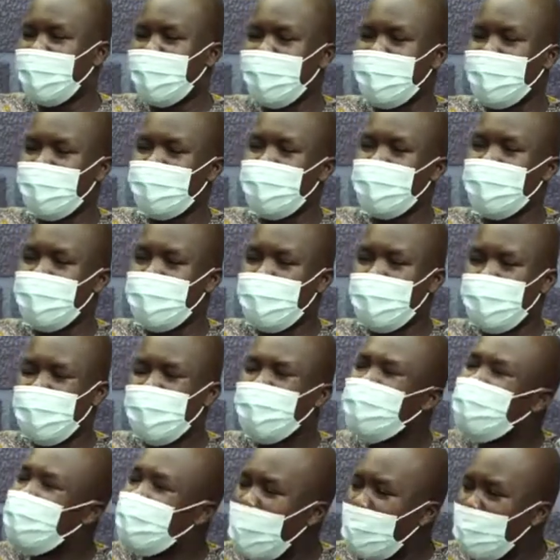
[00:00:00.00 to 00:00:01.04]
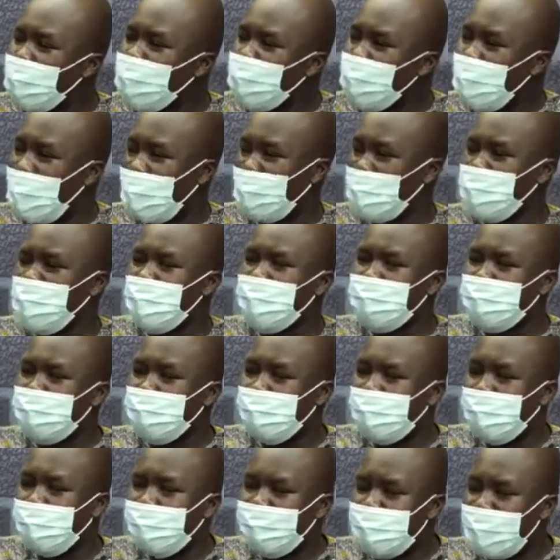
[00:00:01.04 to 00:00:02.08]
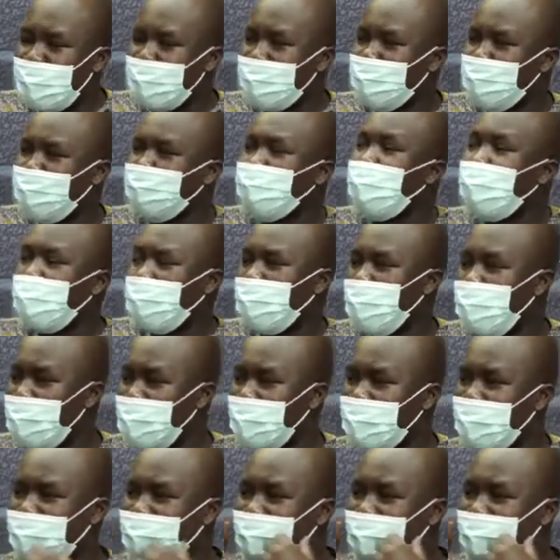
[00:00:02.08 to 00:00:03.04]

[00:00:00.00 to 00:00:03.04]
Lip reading: We value that. We value procreation.